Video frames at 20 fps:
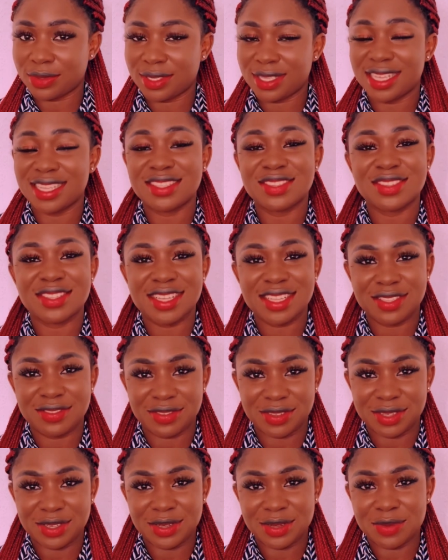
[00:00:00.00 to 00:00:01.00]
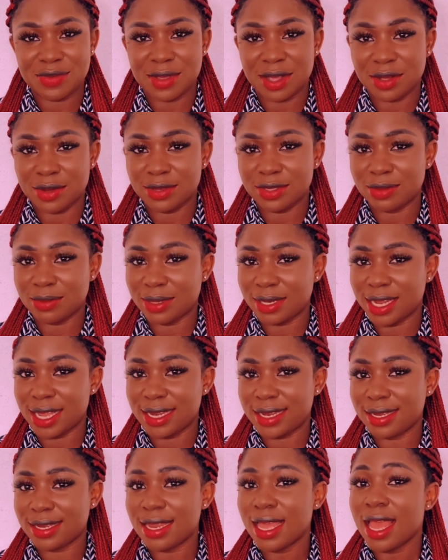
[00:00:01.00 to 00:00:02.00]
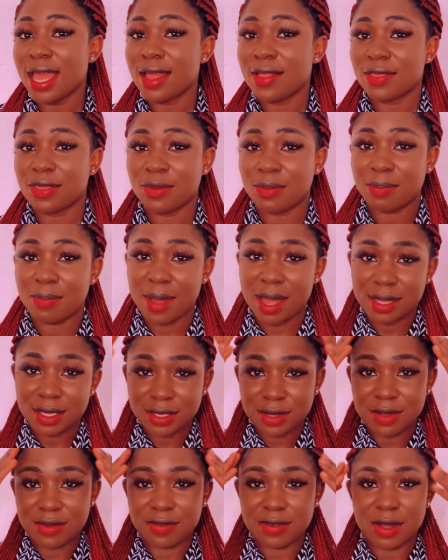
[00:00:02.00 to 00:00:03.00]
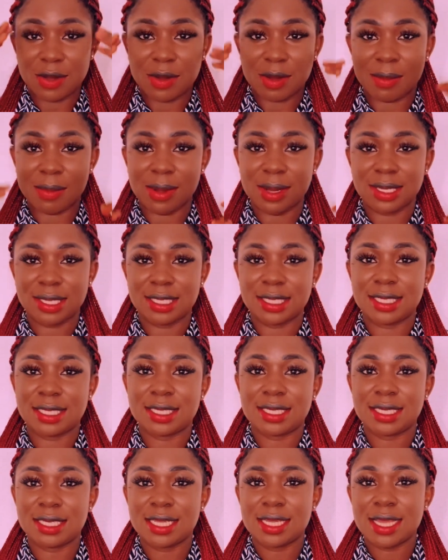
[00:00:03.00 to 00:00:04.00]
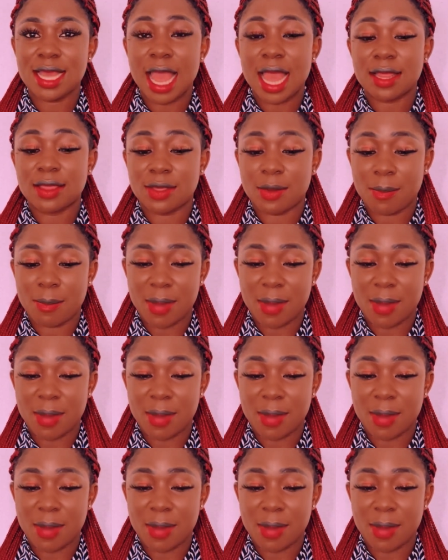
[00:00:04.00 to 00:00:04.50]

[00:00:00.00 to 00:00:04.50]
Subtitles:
In today's video, we are going to be learning the parts of our body, the